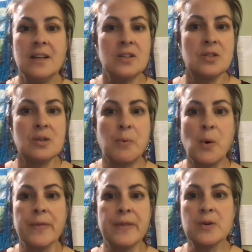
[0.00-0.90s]
to
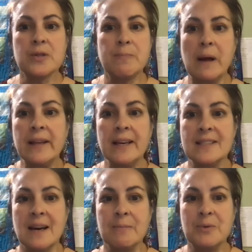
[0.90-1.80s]
support their spelling
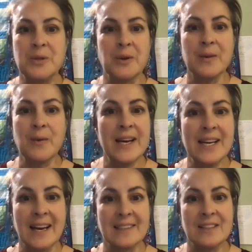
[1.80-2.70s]
attempts during
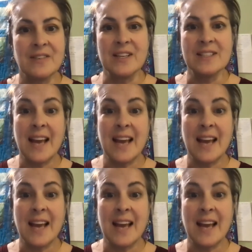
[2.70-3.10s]
writing activities